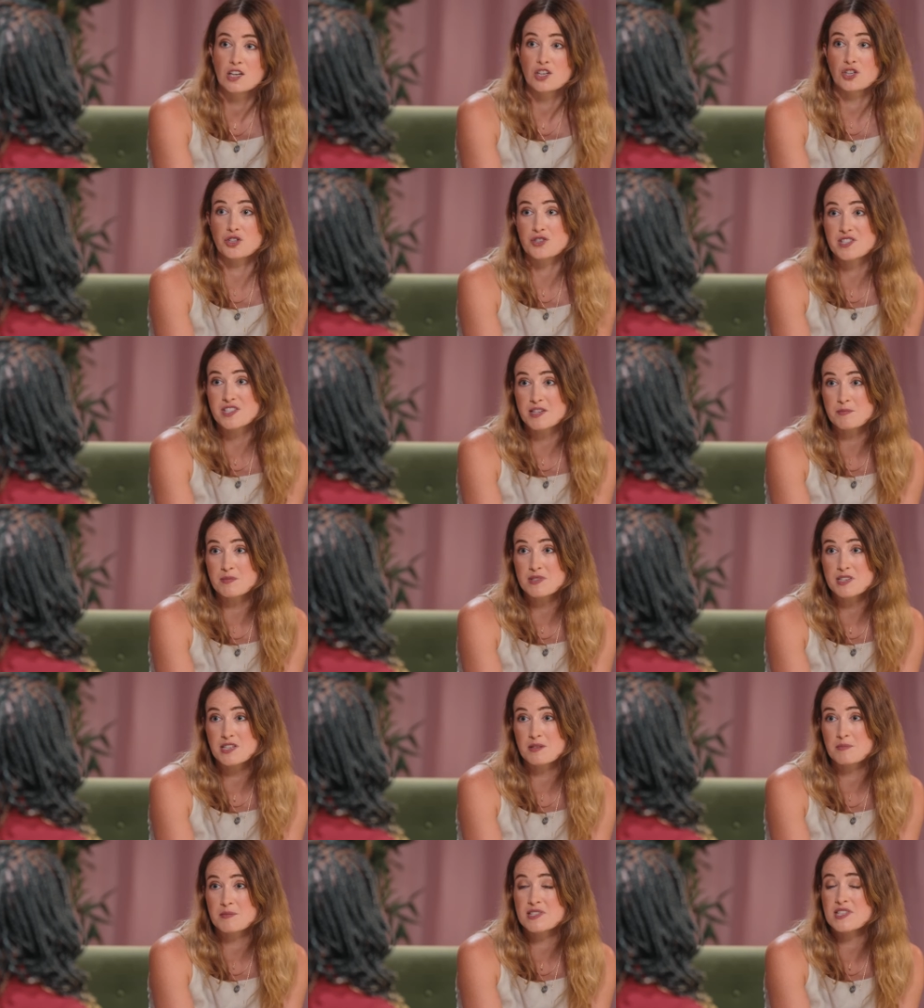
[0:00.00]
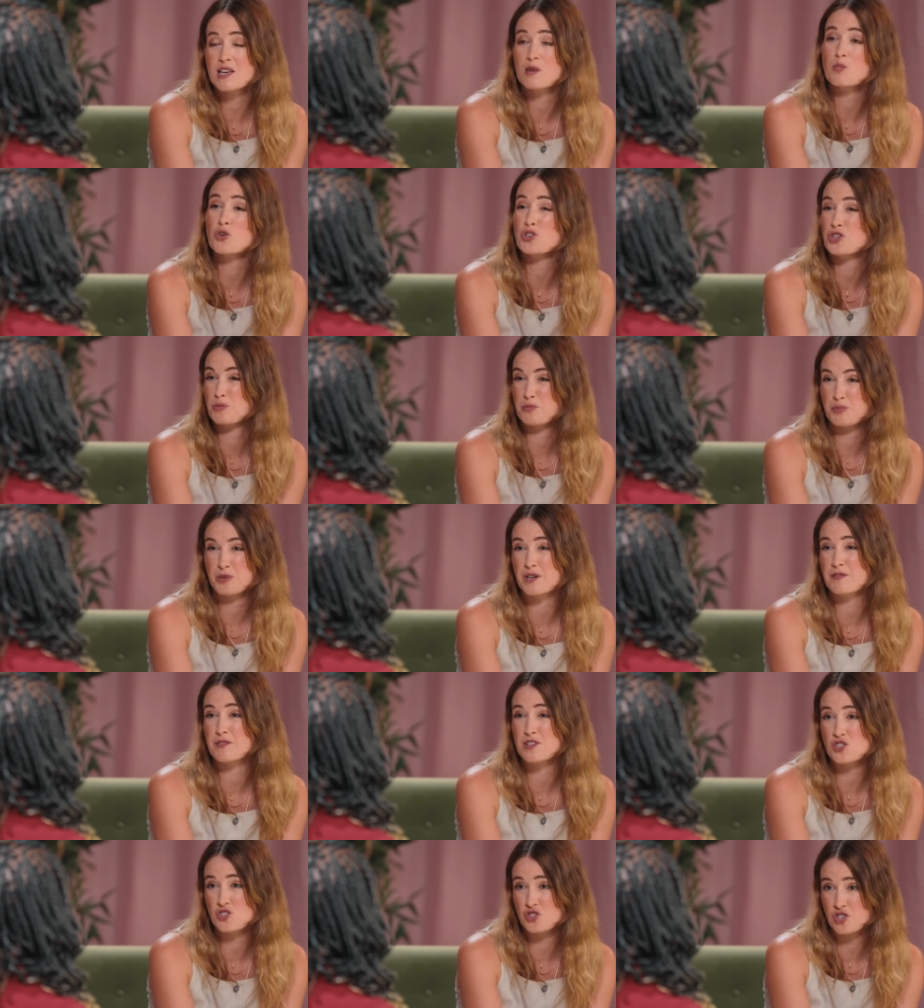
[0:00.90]
your symptoms, and what your
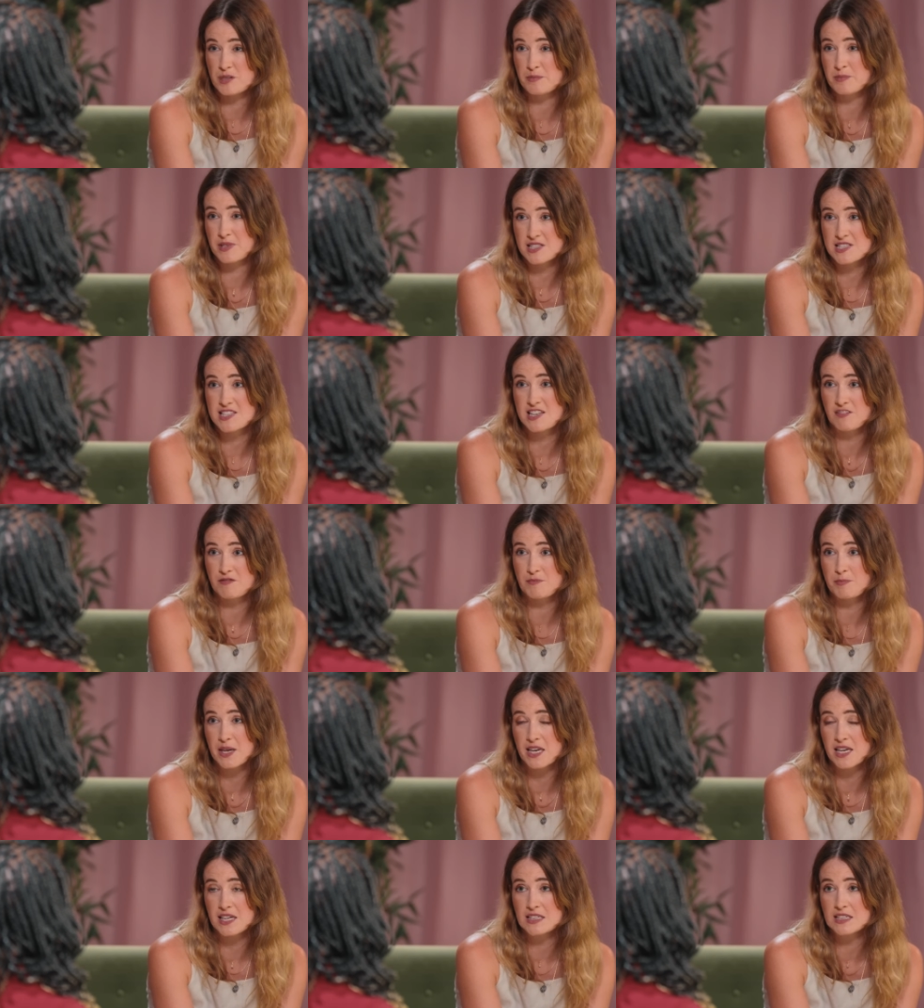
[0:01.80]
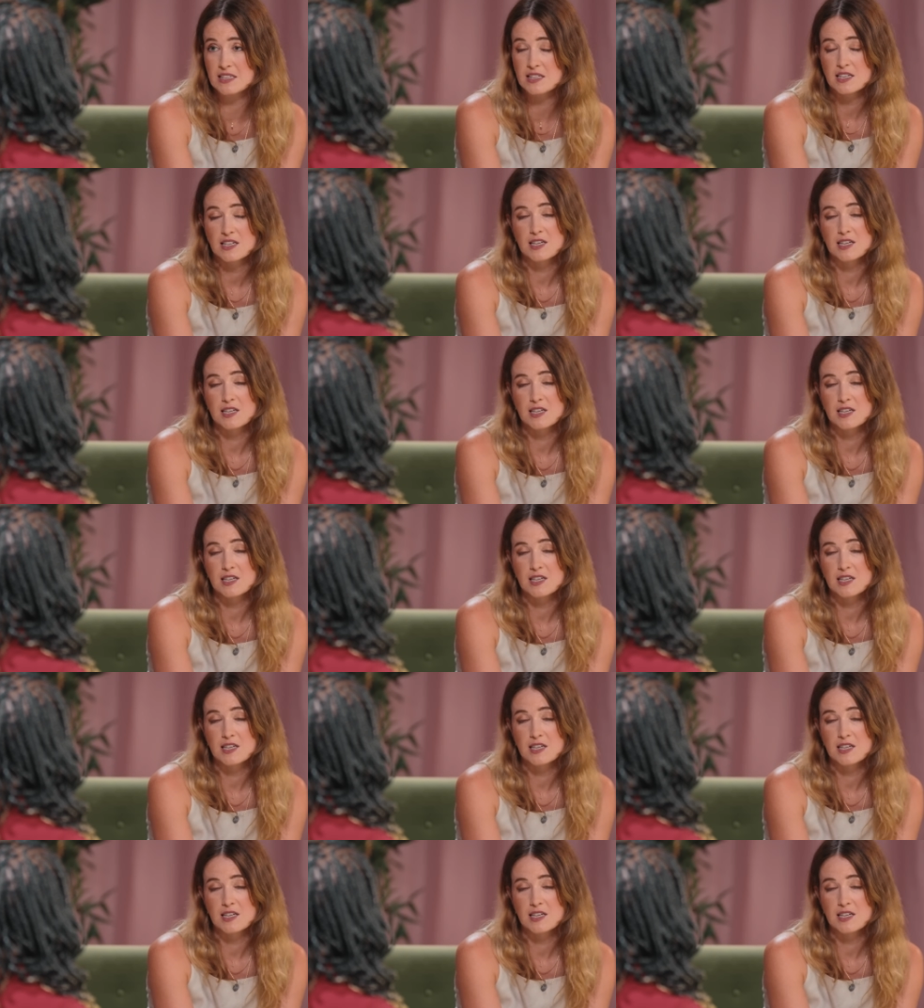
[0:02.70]
previous treatments have been.